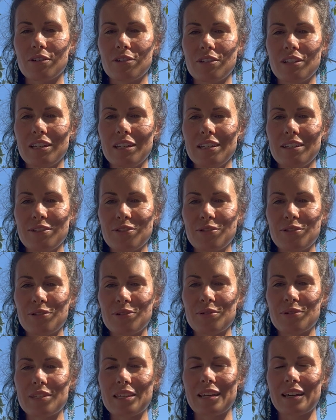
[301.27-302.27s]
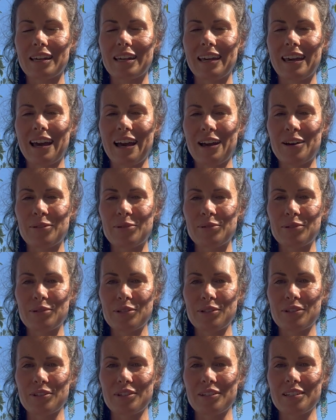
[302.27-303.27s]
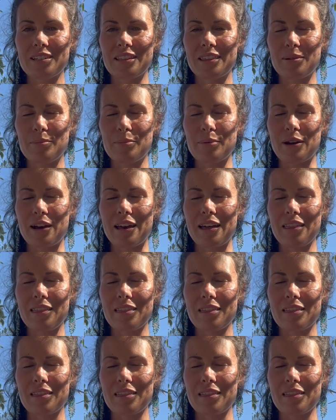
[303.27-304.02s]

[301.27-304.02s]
to introduce a count to the breath.